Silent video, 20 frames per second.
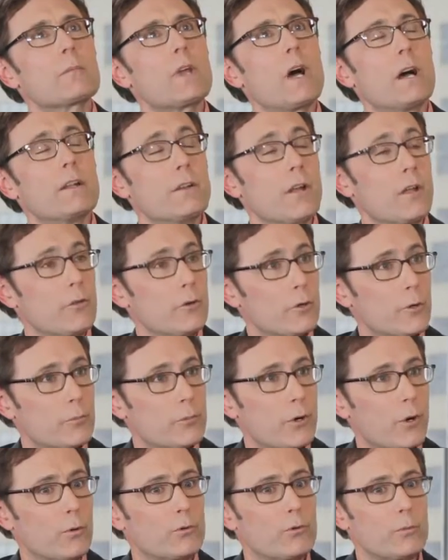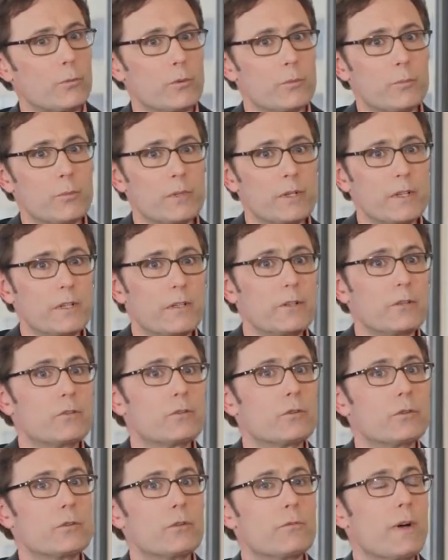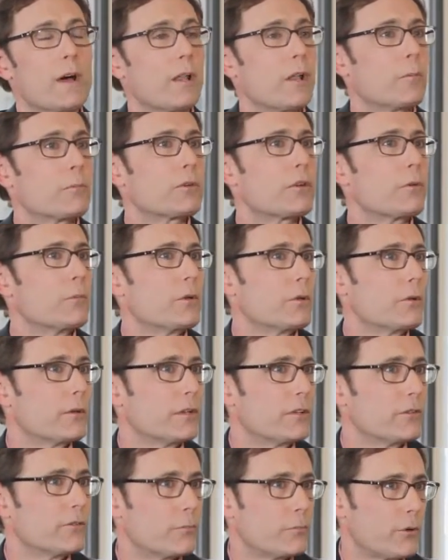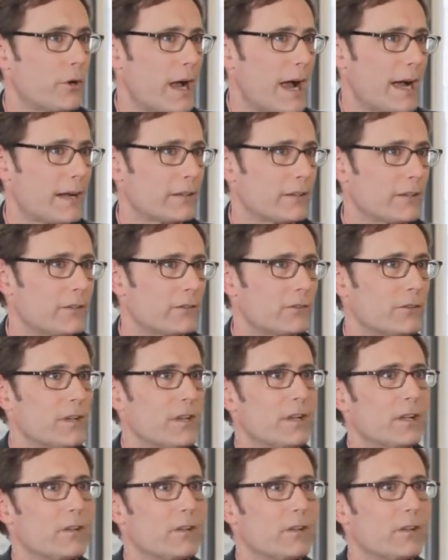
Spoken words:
Another approach would be to develop communities of practice.